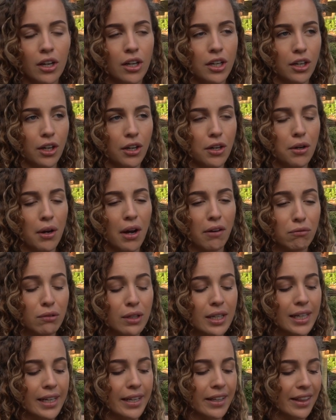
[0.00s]
You know, you have
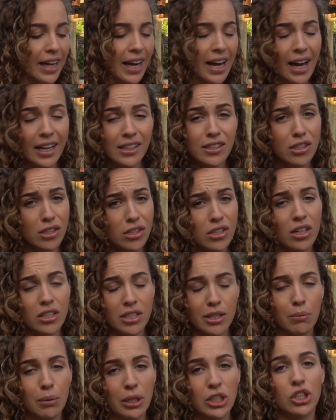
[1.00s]
really, they had to
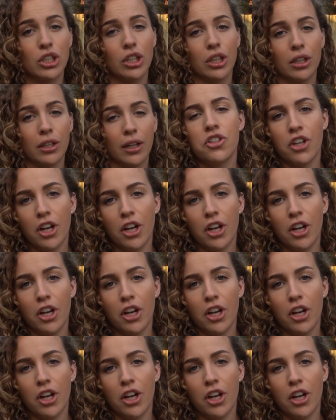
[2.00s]
start somewhere too.